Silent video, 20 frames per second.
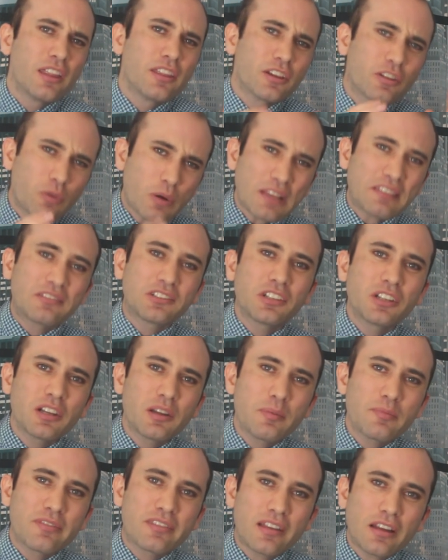The
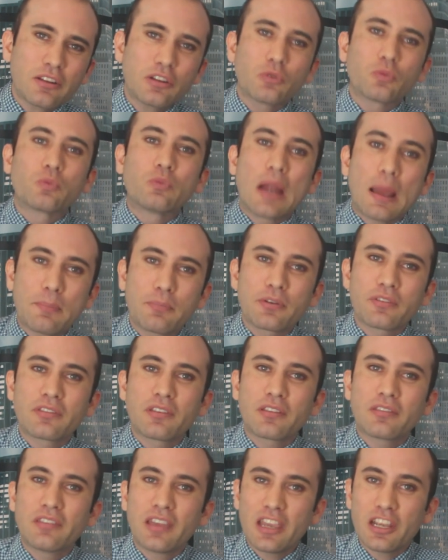question comes down to
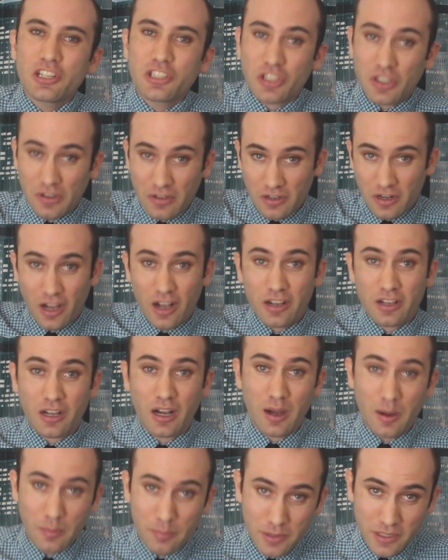representation, not
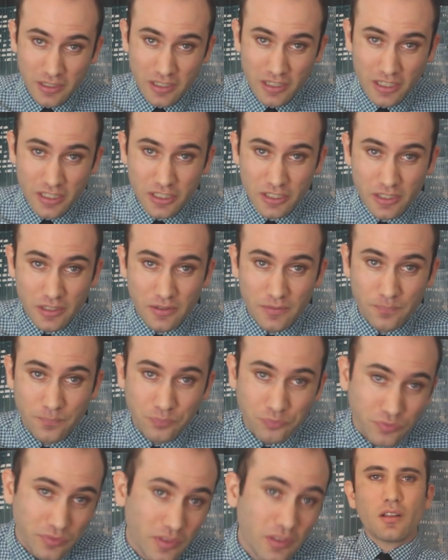competition.
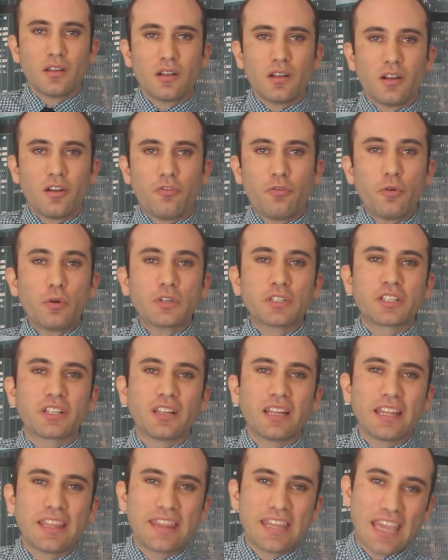
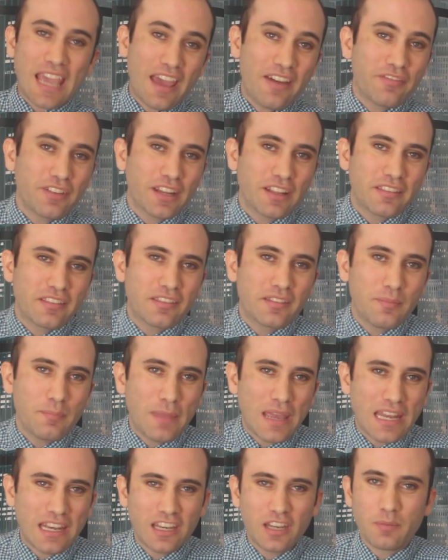Fortunately, the evidence
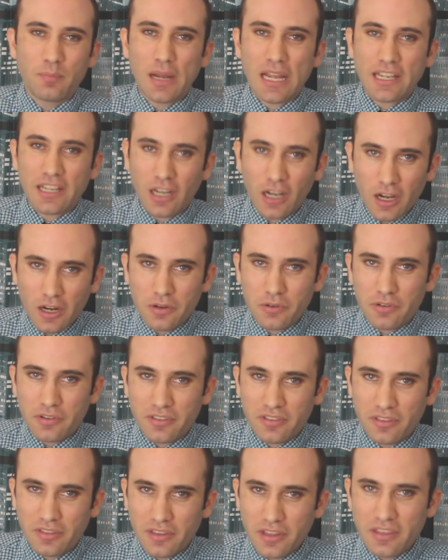demanded by
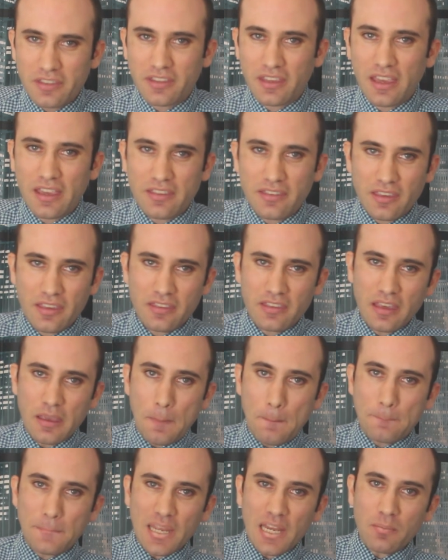Congress in this case is
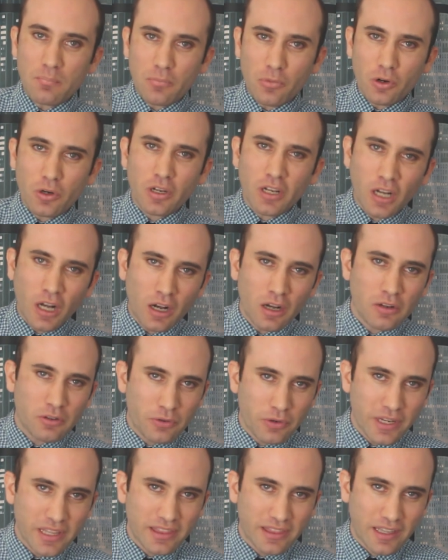a bit more
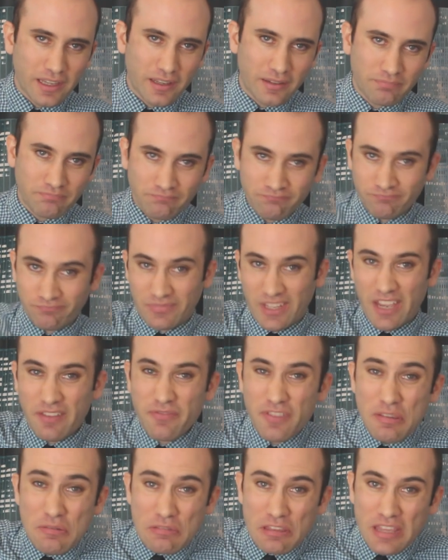concrete than,
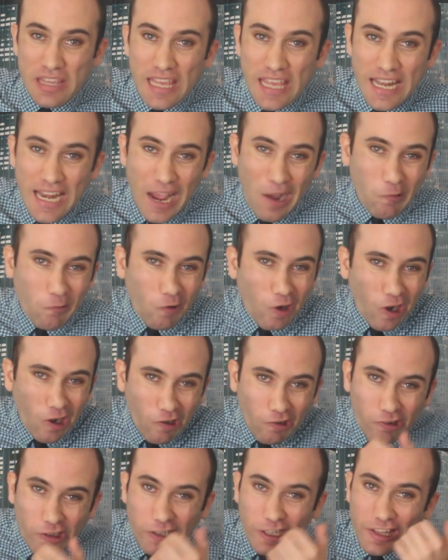have you seen how
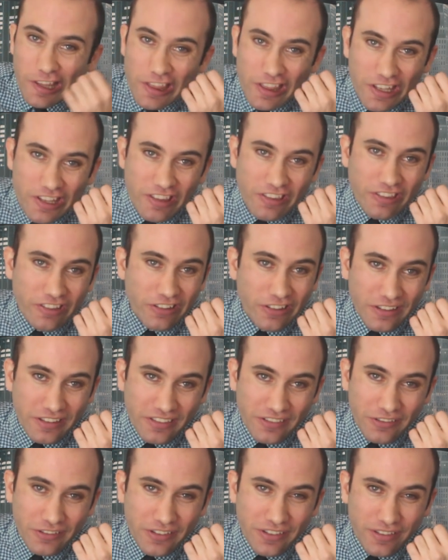ugly these
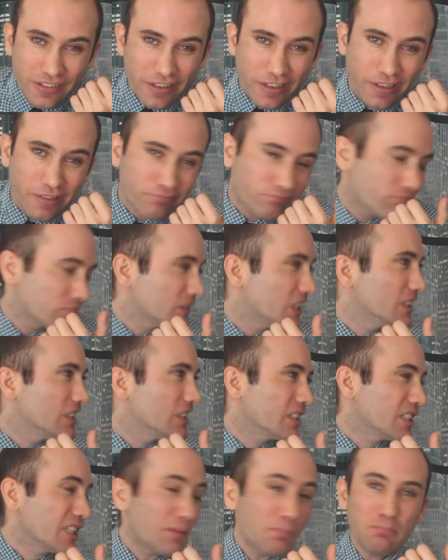districts are?
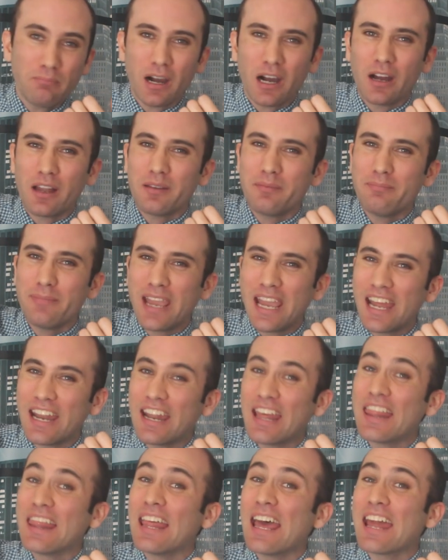Come on,
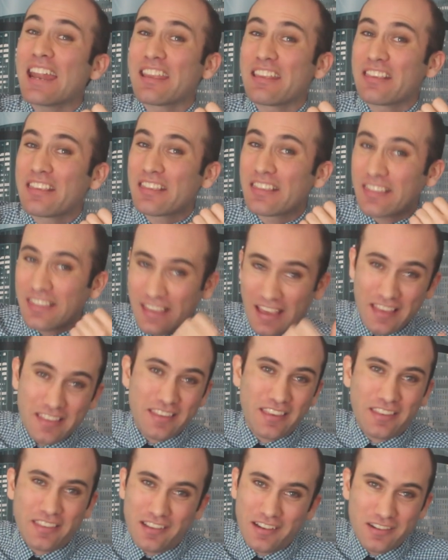man, that is
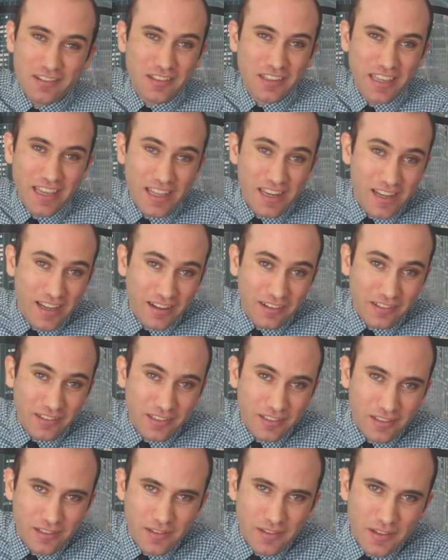sus as all get
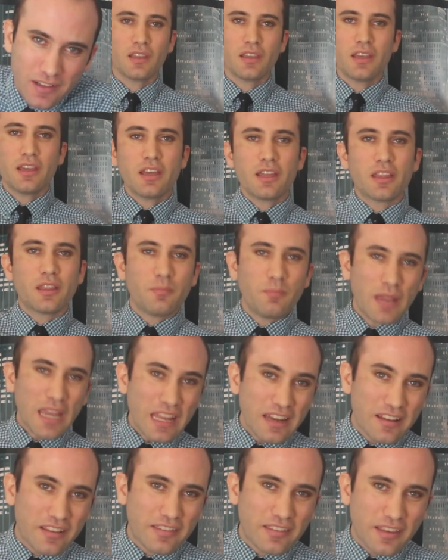out. The
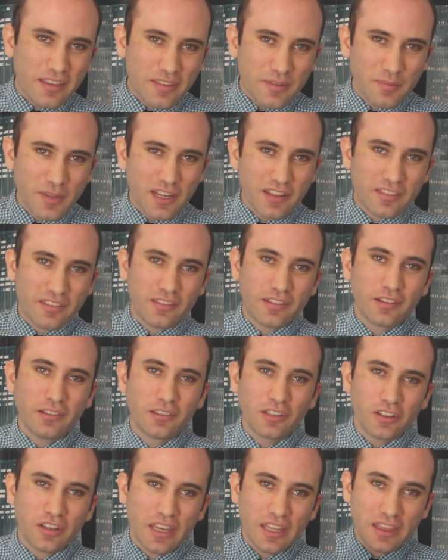main assessment is to
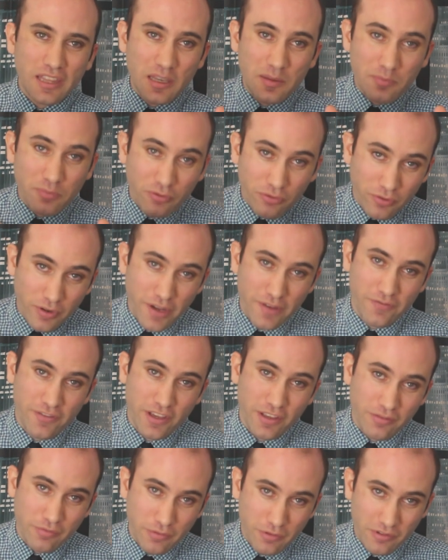look at the
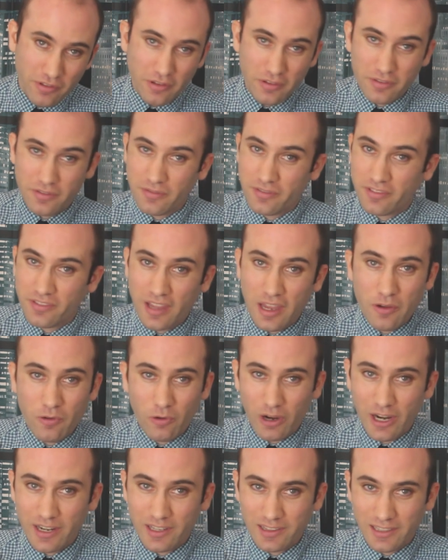previous results of
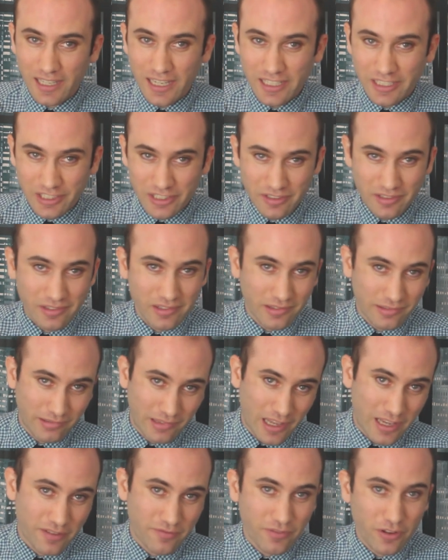statewide elections,
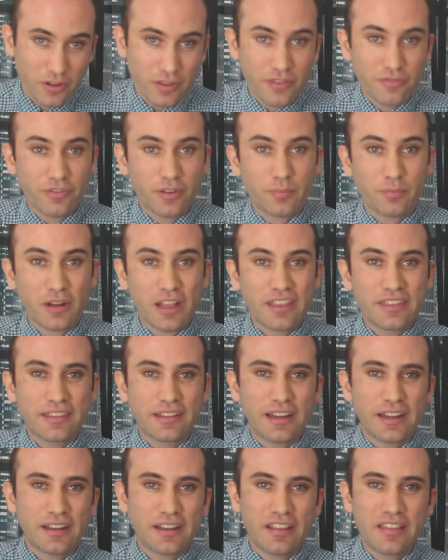like votes for
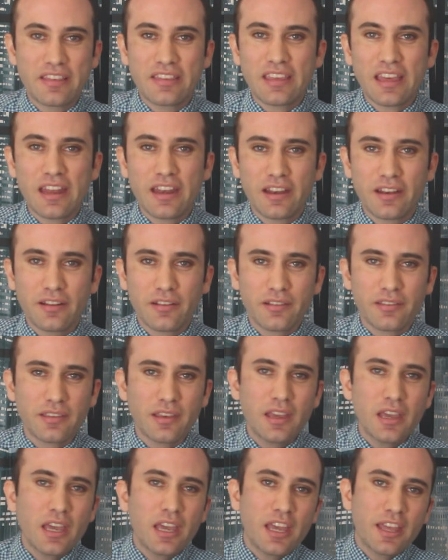president and
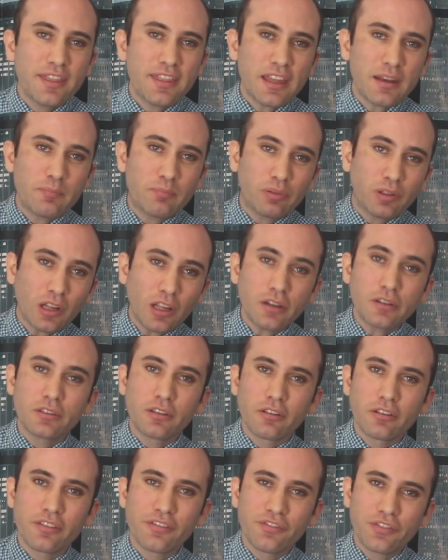senators, and then
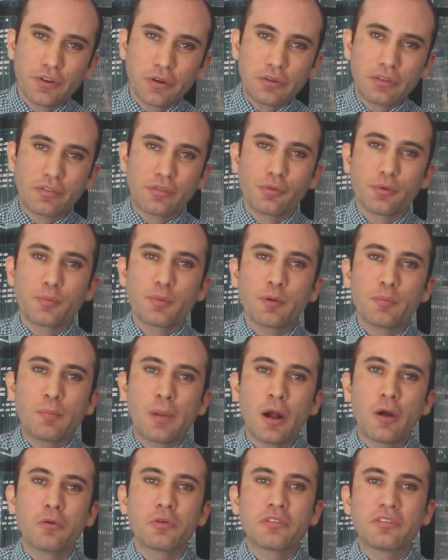plug those votes through
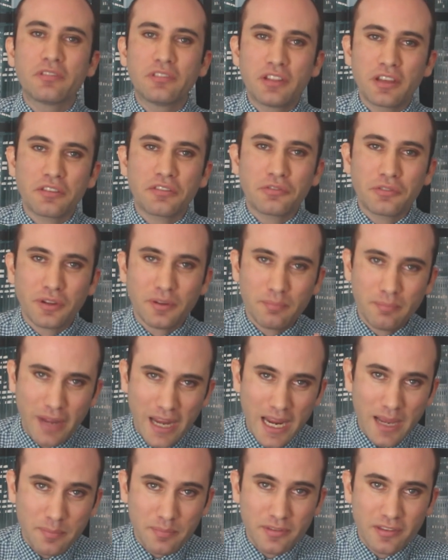proposed district
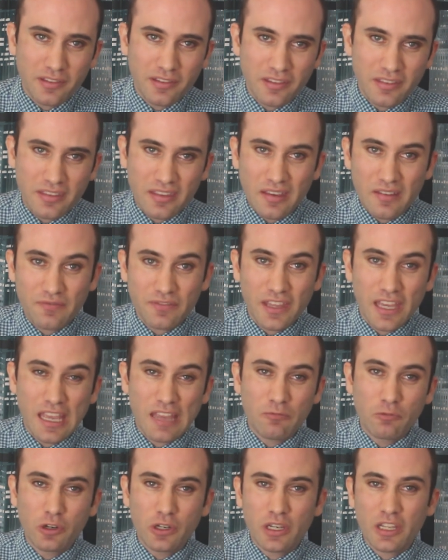maps to see if
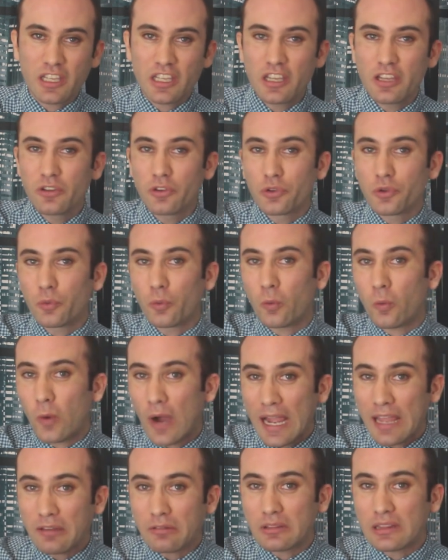they would yield
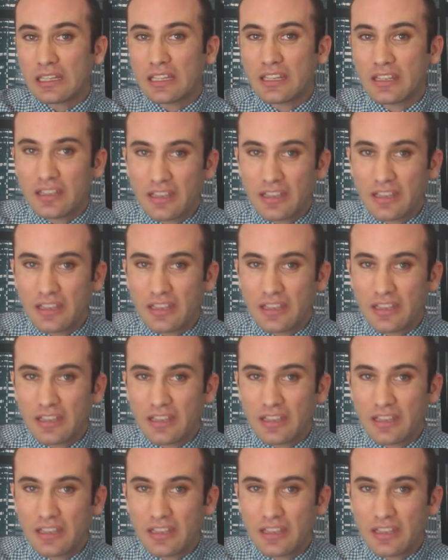wildly